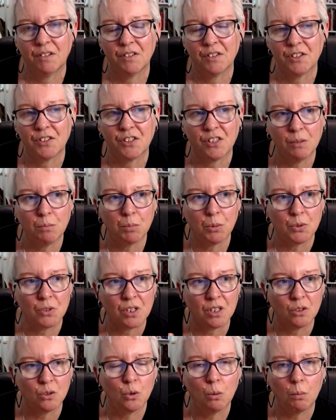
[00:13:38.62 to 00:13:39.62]
the symbols
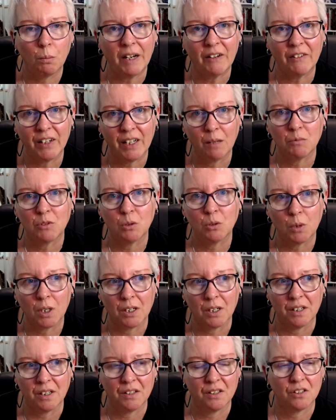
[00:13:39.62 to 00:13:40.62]
can all marry up to
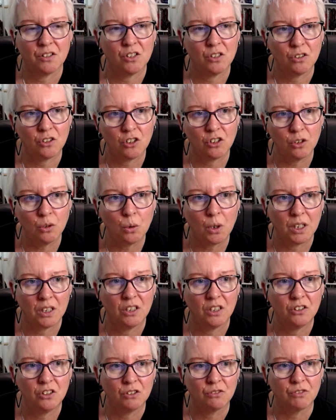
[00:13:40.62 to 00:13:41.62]
one another, to look
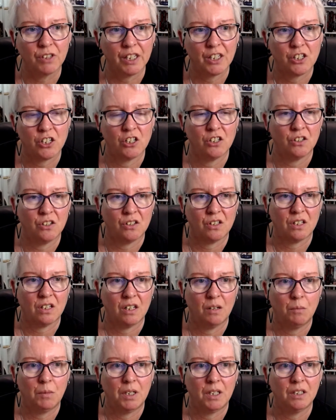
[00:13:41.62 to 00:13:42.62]
at the directions.
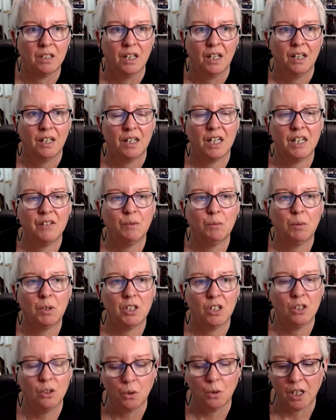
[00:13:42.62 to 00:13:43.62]
I mean, even when
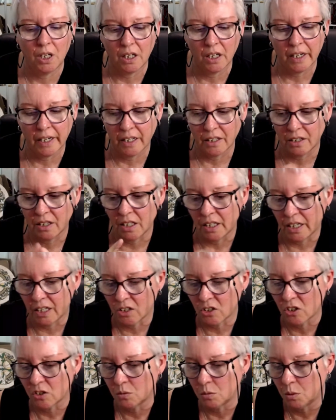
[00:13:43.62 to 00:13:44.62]
you're looking at the
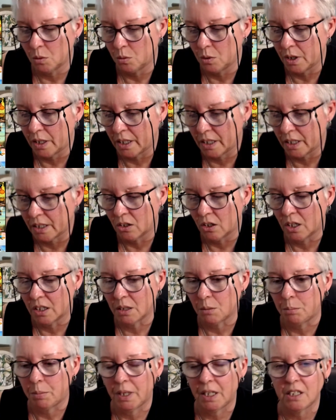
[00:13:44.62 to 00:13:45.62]
actual
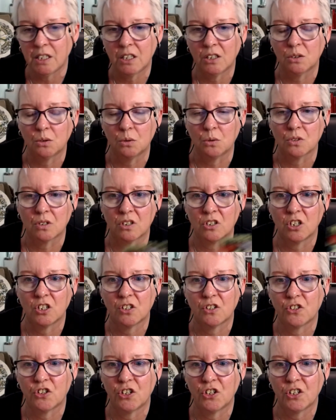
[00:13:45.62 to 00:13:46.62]
Nine of Pentacles,
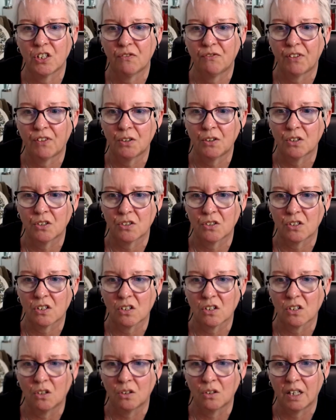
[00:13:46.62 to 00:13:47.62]
she's
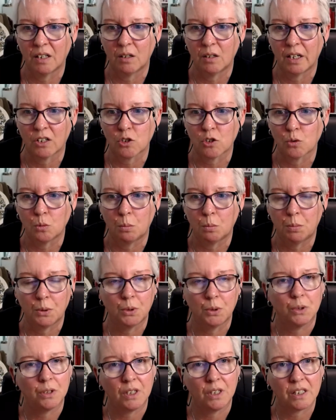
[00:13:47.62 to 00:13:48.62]
focused on that actual
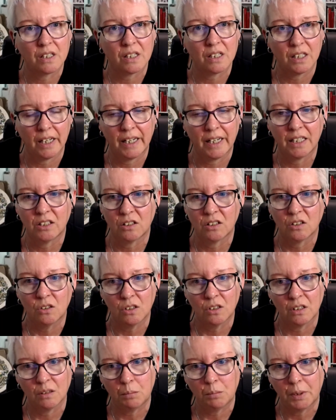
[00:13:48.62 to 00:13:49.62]
bird that's landed
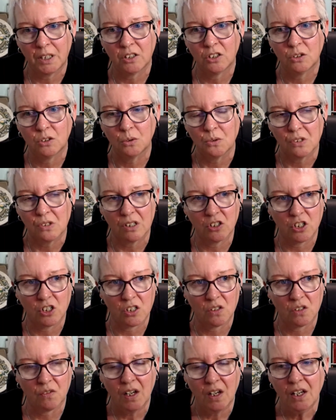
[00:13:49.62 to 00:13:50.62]
on the Pentacles. So
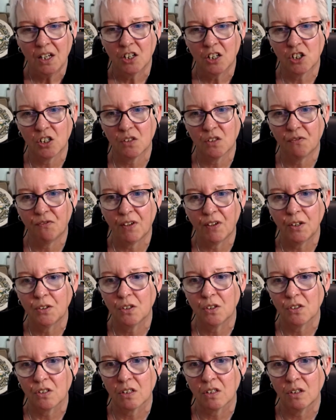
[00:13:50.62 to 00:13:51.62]
she's
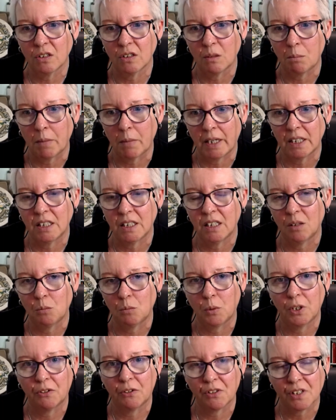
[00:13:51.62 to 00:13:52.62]
focused on the money and
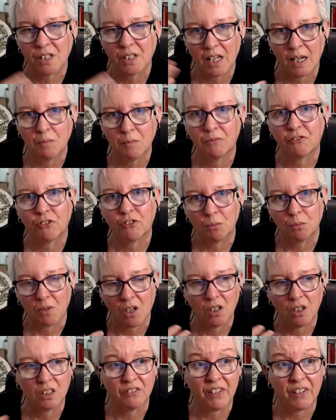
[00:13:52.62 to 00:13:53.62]
where it's come from,
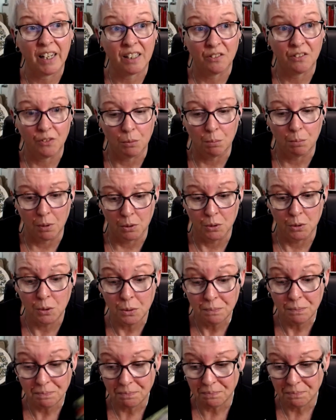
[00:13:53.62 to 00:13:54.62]
kind of out of the blue